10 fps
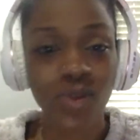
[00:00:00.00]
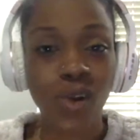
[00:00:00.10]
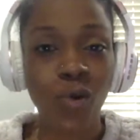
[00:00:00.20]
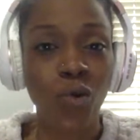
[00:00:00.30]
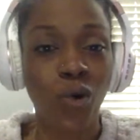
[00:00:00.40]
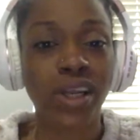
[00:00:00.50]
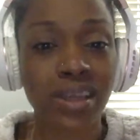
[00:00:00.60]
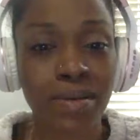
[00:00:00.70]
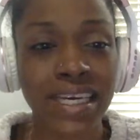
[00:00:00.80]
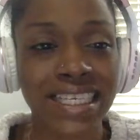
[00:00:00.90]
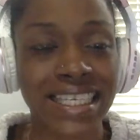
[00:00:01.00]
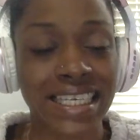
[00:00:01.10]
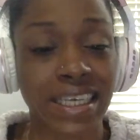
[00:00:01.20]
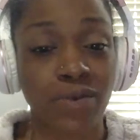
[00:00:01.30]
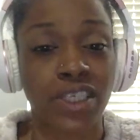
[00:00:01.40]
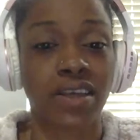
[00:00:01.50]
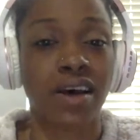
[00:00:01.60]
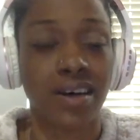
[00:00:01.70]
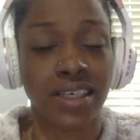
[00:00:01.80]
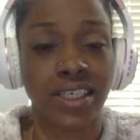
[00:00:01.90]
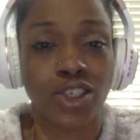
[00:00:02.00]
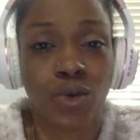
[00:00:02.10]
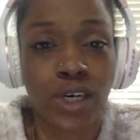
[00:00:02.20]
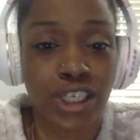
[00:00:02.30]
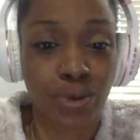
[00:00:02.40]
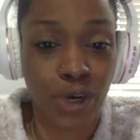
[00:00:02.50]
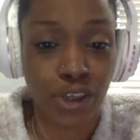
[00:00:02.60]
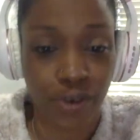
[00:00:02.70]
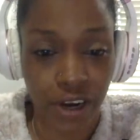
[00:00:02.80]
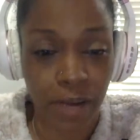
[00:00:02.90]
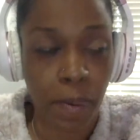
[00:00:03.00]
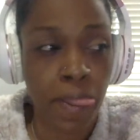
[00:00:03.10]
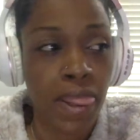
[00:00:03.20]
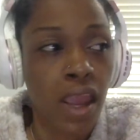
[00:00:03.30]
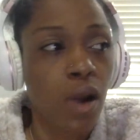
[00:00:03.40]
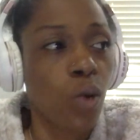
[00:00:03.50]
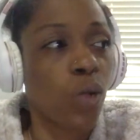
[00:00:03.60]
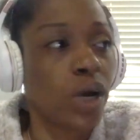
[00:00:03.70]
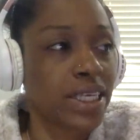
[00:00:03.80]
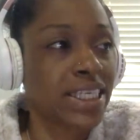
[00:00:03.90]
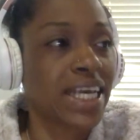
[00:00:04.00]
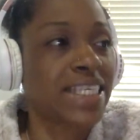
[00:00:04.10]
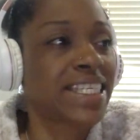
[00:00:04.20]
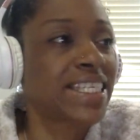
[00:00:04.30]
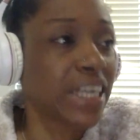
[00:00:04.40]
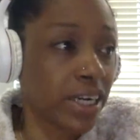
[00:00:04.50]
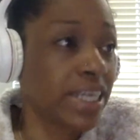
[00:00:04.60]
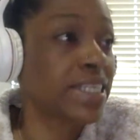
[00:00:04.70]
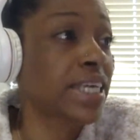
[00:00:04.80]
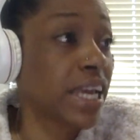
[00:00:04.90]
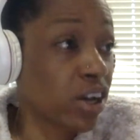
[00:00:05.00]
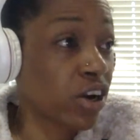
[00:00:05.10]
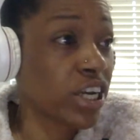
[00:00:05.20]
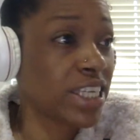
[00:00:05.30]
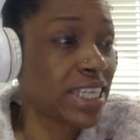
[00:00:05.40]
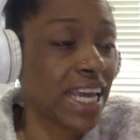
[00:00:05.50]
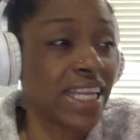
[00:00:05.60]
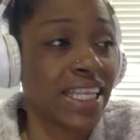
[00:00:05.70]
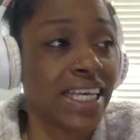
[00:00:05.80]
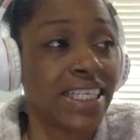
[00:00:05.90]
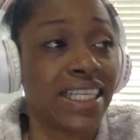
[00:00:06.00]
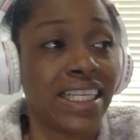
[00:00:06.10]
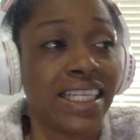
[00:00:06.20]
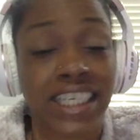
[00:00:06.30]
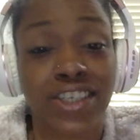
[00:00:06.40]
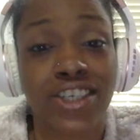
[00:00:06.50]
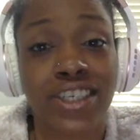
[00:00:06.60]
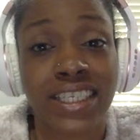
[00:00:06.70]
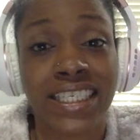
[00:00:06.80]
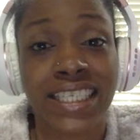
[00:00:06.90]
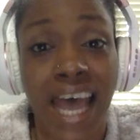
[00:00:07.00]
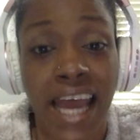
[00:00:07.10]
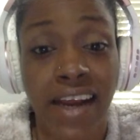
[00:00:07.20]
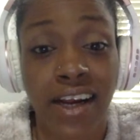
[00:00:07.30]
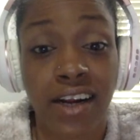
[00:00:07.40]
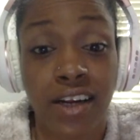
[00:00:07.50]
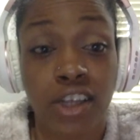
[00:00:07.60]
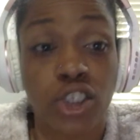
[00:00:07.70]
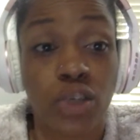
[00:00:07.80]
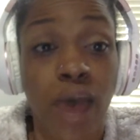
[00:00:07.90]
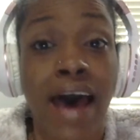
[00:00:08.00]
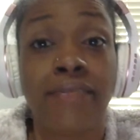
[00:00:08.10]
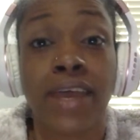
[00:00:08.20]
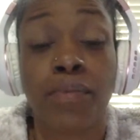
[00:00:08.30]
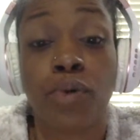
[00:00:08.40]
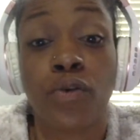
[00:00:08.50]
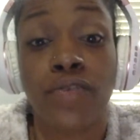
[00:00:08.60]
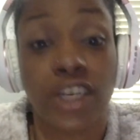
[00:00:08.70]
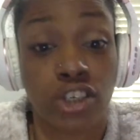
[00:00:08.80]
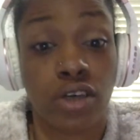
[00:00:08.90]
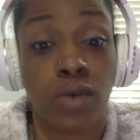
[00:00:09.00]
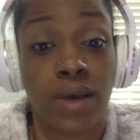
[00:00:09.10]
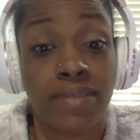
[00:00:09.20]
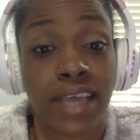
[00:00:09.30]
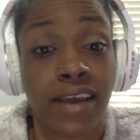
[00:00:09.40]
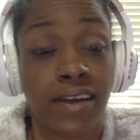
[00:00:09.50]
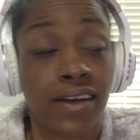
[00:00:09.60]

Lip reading: One of the biggest things that we saw in 2023 was a serious increase in the lender's desire to have a professional website.